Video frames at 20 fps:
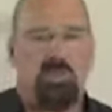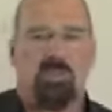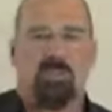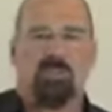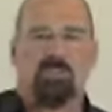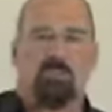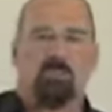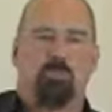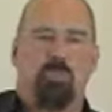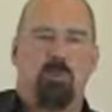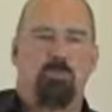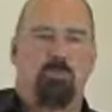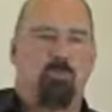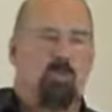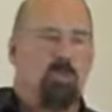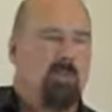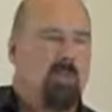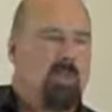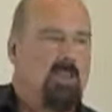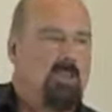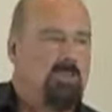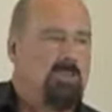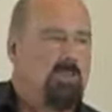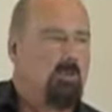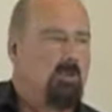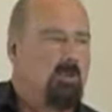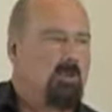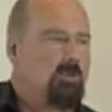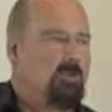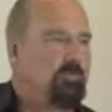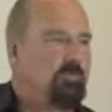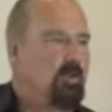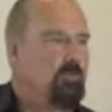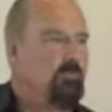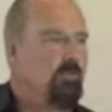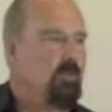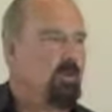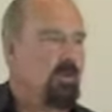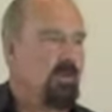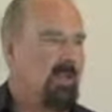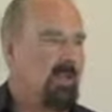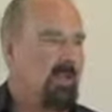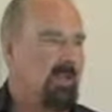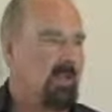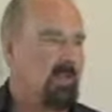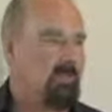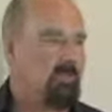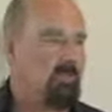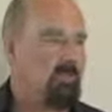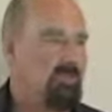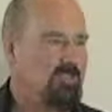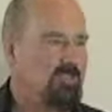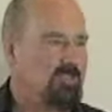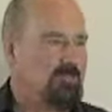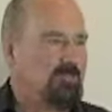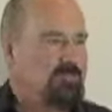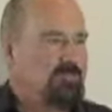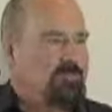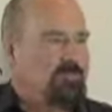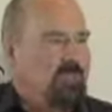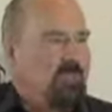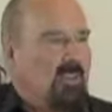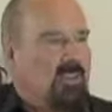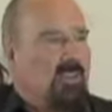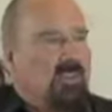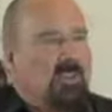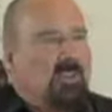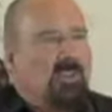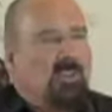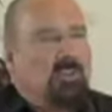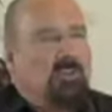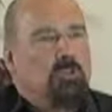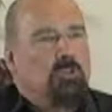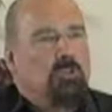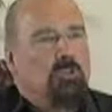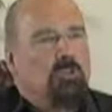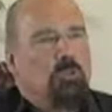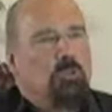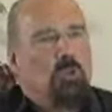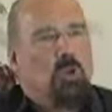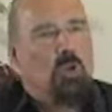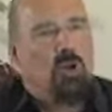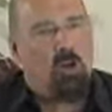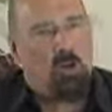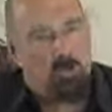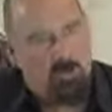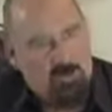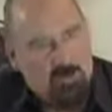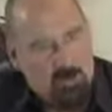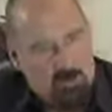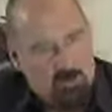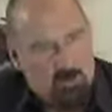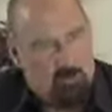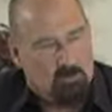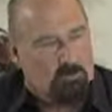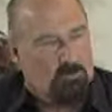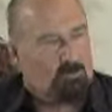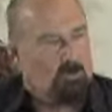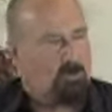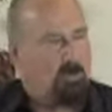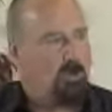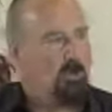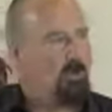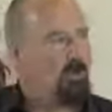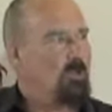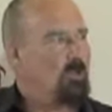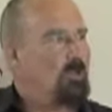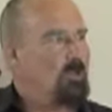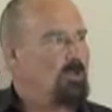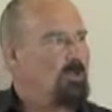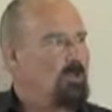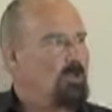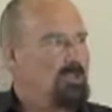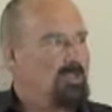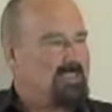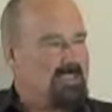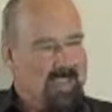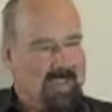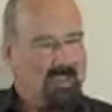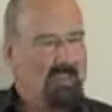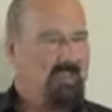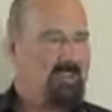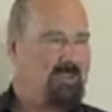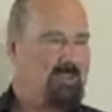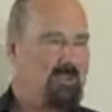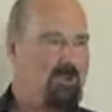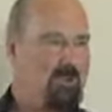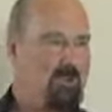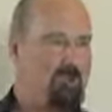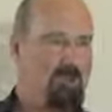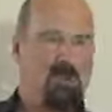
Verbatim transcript: thing is to pinpoint the easy ones, pinpoint the hard ones. Do not do what all the gurus tell you to do.